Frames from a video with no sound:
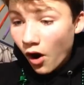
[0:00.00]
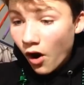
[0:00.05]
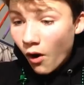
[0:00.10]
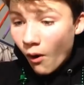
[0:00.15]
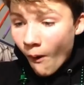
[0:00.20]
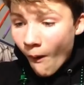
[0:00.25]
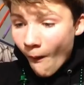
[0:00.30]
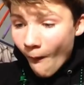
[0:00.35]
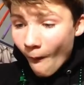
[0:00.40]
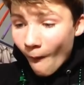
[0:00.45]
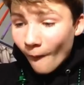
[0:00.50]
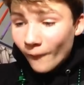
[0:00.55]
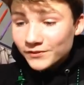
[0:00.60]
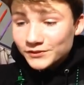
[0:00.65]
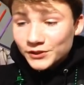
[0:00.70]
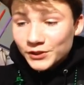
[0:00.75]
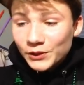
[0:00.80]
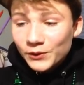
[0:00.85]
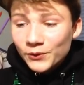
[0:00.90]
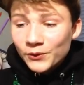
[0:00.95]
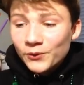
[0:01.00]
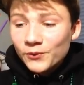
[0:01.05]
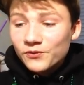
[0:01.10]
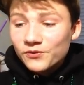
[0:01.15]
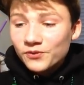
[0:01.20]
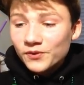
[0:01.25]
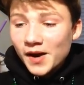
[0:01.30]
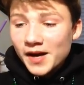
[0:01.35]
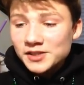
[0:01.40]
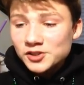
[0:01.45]
Oh, two
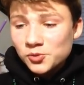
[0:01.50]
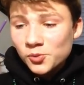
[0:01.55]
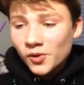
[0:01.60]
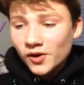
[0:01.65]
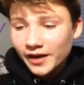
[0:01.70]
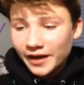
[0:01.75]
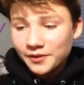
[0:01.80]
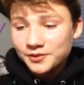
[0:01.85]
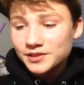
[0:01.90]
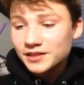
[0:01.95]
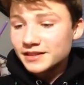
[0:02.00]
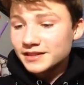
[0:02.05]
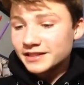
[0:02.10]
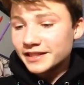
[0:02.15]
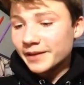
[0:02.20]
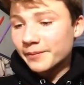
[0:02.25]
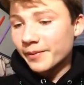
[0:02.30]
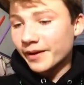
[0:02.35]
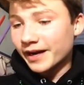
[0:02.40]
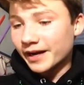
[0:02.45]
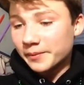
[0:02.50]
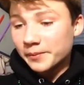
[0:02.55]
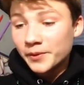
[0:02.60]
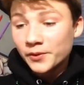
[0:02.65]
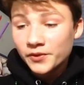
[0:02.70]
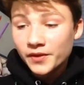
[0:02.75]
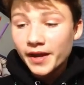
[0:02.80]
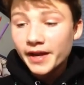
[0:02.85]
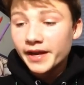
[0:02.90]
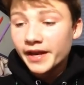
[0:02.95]
French walkouts in the same pack,
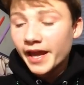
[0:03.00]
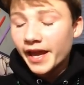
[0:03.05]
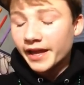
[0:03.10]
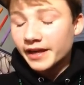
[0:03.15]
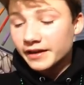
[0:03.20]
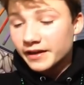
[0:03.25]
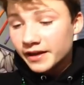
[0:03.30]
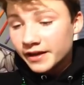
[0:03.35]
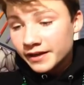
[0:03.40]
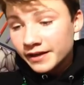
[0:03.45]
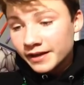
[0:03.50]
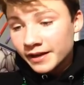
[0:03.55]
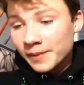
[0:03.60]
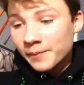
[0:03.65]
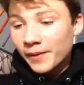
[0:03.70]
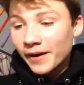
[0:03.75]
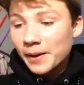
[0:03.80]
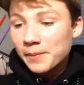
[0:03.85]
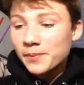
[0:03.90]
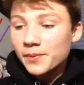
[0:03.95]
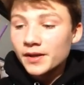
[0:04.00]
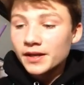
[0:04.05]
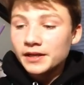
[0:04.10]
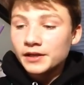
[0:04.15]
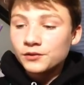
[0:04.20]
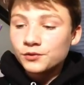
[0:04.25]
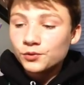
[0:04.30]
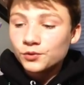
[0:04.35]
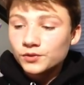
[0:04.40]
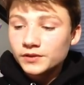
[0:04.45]
both 88. Mbappe
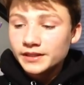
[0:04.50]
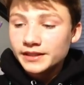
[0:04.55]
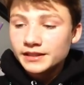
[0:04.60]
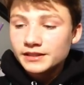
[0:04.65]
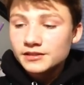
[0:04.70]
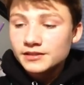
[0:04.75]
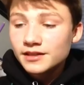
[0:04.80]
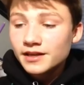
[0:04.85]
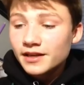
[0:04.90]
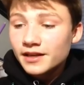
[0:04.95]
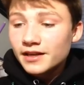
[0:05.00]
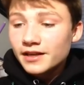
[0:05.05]
and Lloris.